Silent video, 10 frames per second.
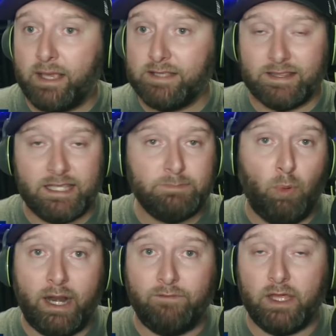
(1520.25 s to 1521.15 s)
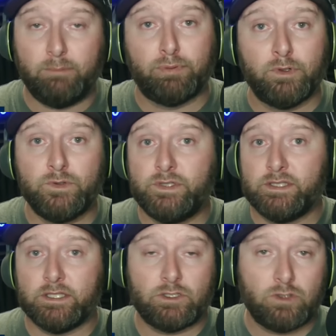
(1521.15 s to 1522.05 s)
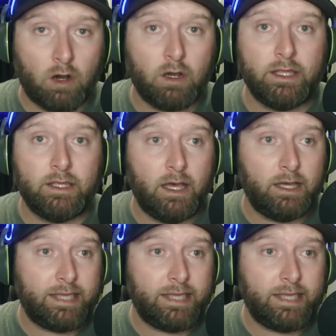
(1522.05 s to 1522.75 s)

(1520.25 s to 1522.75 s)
because at this point, I feel like Bruce is a starting uh,